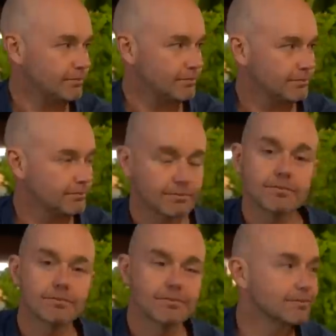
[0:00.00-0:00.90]

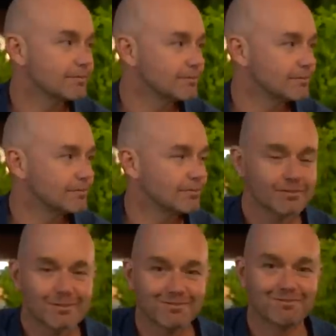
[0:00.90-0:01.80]

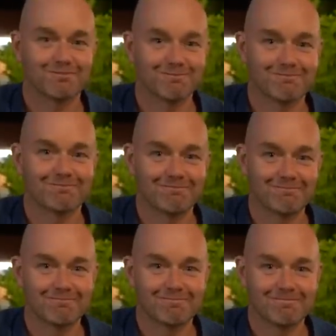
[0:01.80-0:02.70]

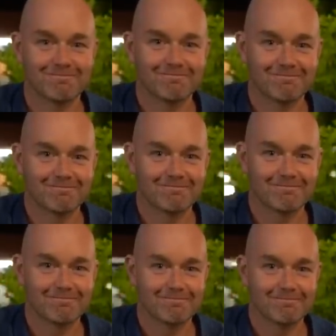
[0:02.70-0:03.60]

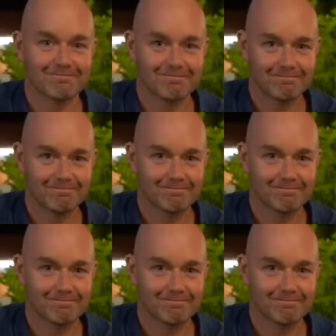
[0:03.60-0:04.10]
(silent)